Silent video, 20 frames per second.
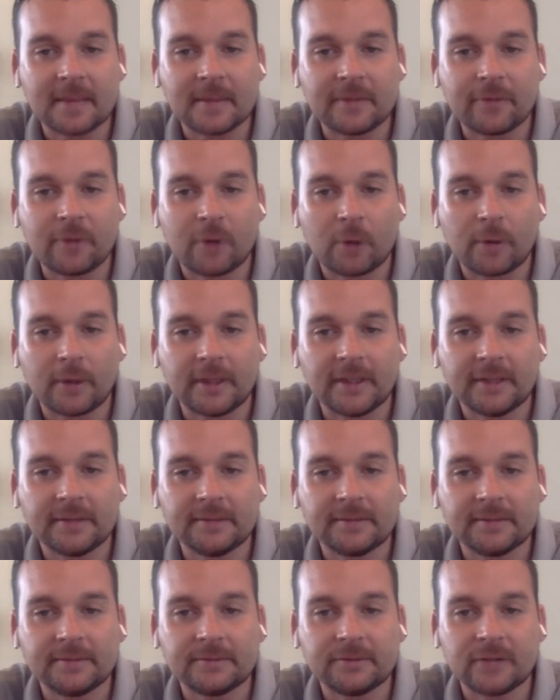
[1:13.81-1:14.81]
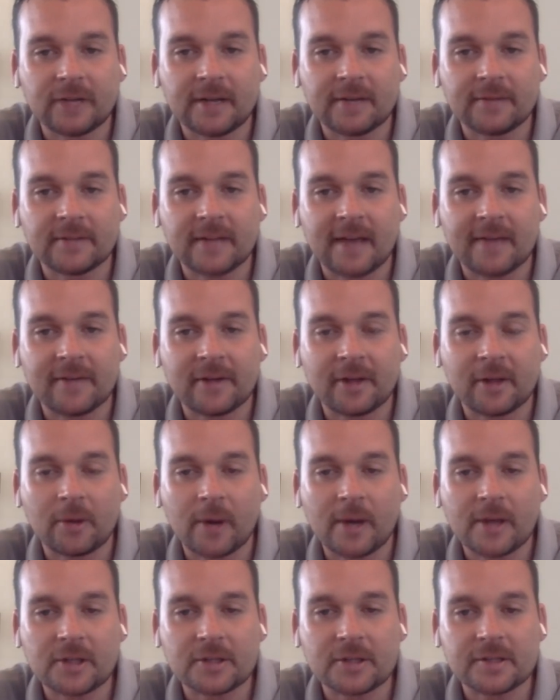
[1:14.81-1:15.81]
before we dive into the
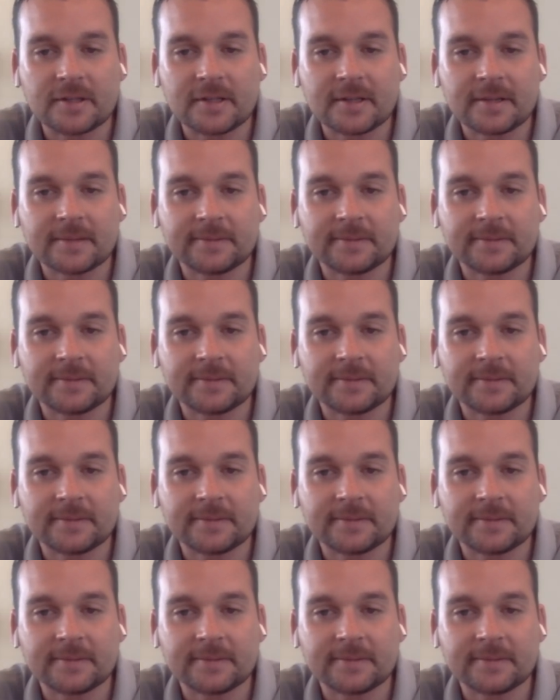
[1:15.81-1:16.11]
questions?